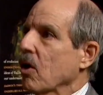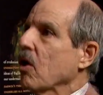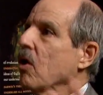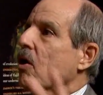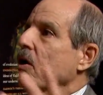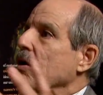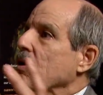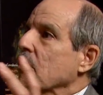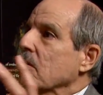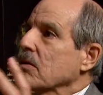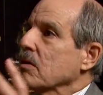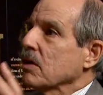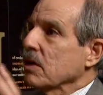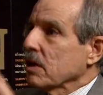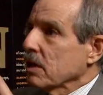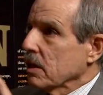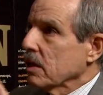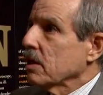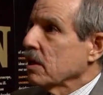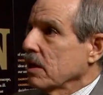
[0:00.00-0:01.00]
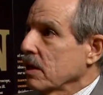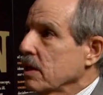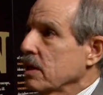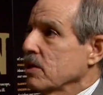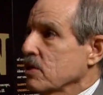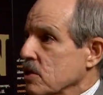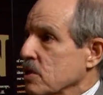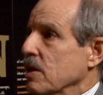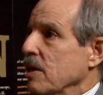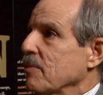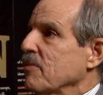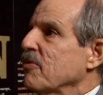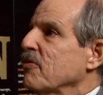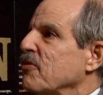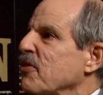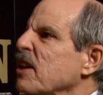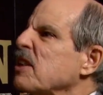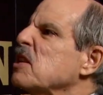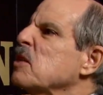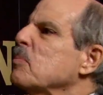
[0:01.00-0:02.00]
are in some
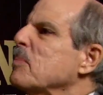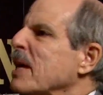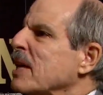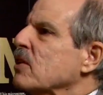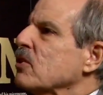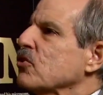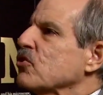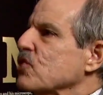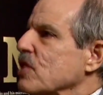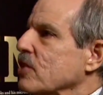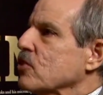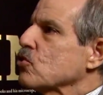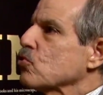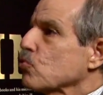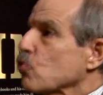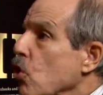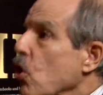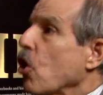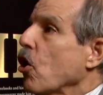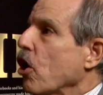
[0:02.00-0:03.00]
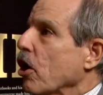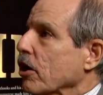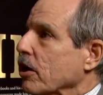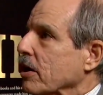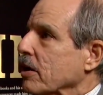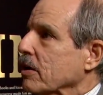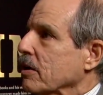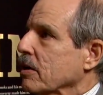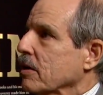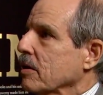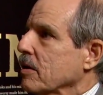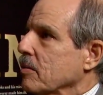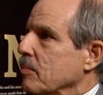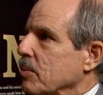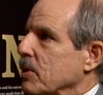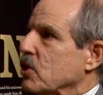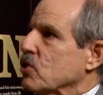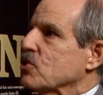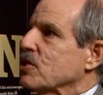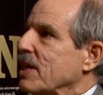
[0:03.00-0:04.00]
fundamental sense wrong
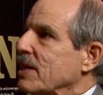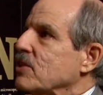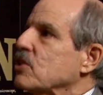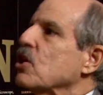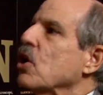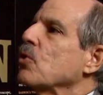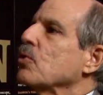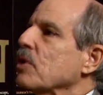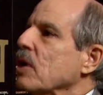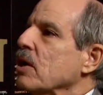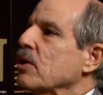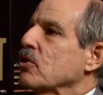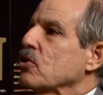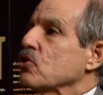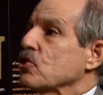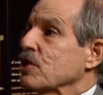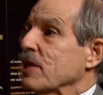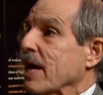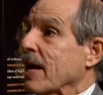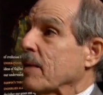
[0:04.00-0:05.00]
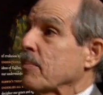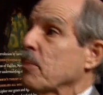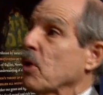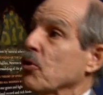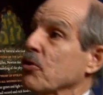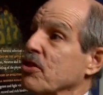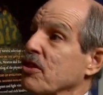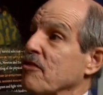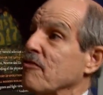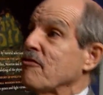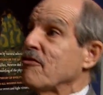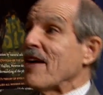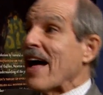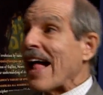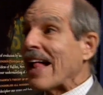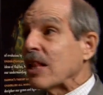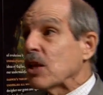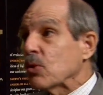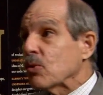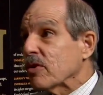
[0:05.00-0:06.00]
because they don't understand both the
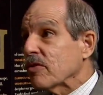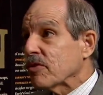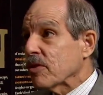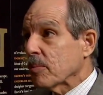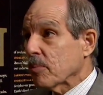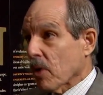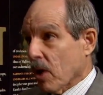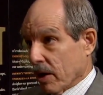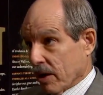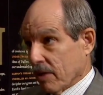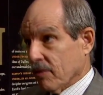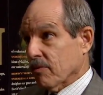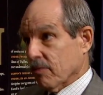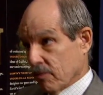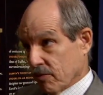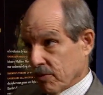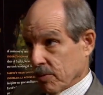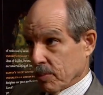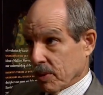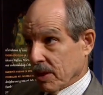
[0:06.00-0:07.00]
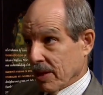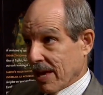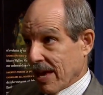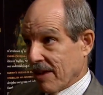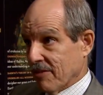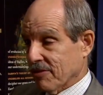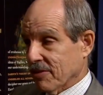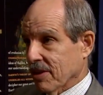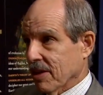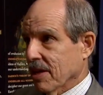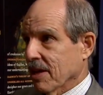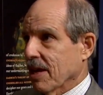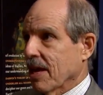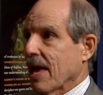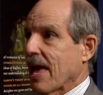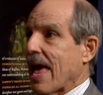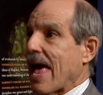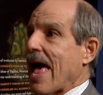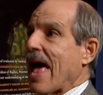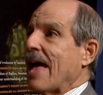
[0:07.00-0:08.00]
value of the market from the left
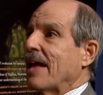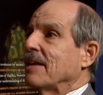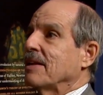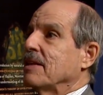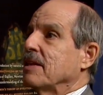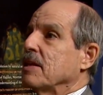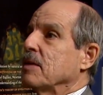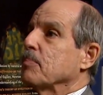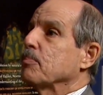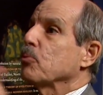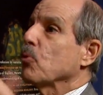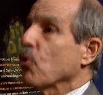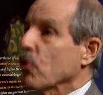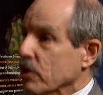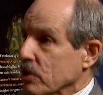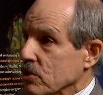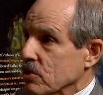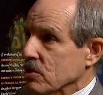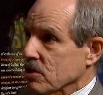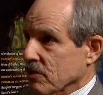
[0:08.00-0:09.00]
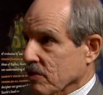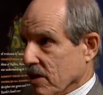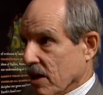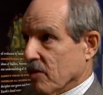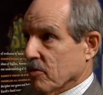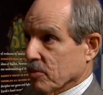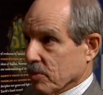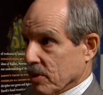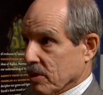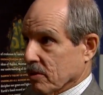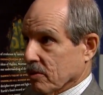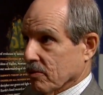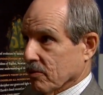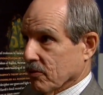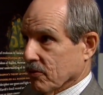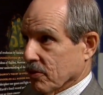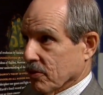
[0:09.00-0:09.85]
and the importance of government